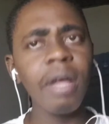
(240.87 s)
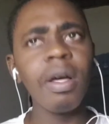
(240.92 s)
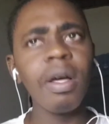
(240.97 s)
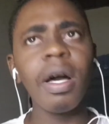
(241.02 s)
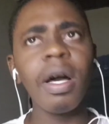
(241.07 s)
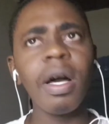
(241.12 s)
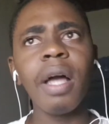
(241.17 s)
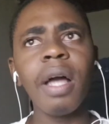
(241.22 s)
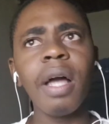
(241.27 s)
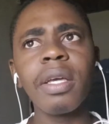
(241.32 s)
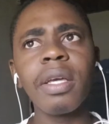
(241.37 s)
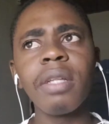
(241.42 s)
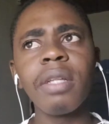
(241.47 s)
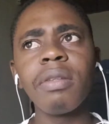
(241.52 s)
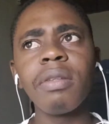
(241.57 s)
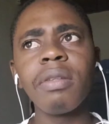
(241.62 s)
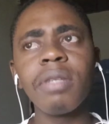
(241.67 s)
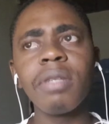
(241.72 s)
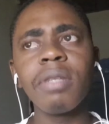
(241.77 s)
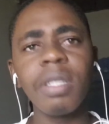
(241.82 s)
I
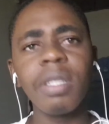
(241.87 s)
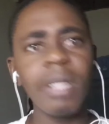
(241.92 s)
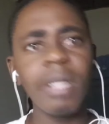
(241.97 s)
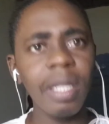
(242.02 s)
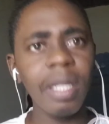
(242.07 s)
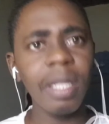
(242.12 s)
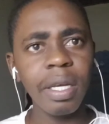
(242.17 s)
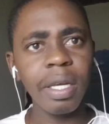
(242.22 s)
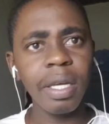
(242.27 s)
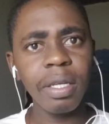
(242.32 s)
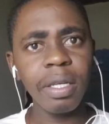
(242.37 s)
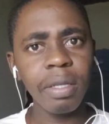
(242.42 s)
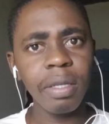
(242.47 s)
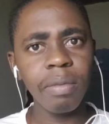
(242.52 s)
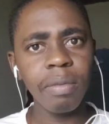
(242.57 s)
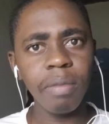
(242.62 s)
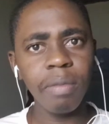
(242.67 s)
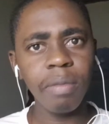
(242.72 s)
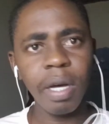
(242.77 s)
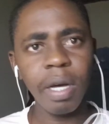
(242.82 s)
can send a link
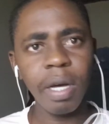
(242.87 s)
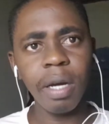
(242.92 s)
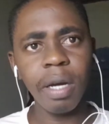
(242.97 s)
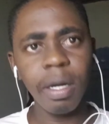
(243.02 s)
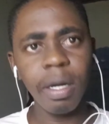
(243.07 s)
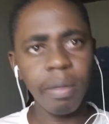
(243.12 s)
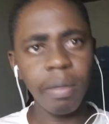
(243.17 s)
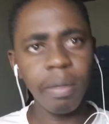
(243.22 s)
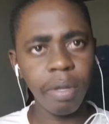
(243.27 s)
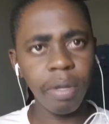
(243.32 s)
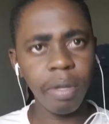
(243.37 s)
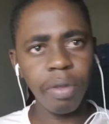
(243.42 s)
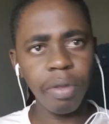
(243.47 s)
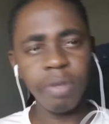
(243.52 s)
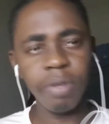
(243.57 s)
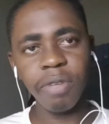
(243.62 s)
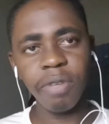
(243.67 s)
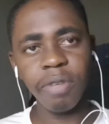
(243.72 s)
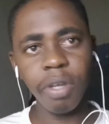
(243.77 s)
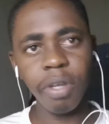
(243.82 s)
below
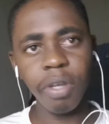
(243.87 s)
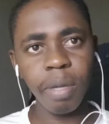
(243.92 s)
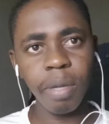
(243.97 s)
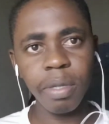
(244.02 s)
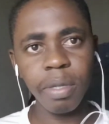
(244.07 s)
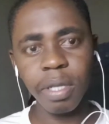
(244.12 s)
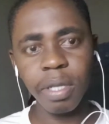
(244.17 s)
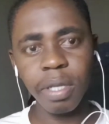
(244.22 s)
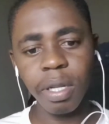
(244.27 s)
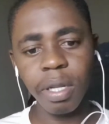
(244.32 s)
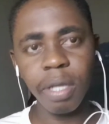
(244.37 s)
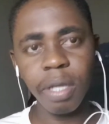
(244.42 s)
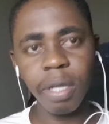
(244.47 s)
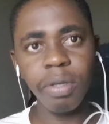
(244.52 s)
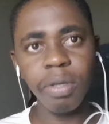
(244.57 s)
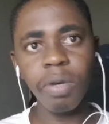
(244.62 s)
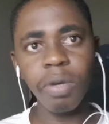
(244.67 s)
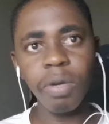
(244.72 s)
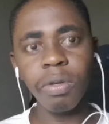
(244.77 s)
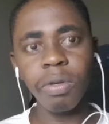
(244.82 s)
this video. I'm going to send a link
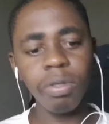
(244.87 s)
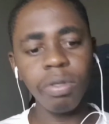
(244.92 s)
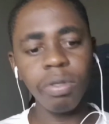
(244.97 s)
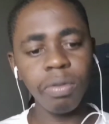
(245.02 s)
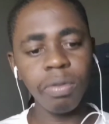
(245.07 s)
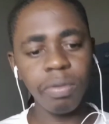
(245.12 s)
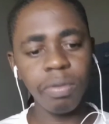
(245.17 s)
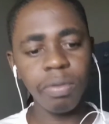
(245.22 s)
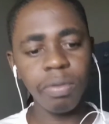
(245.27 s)
and go to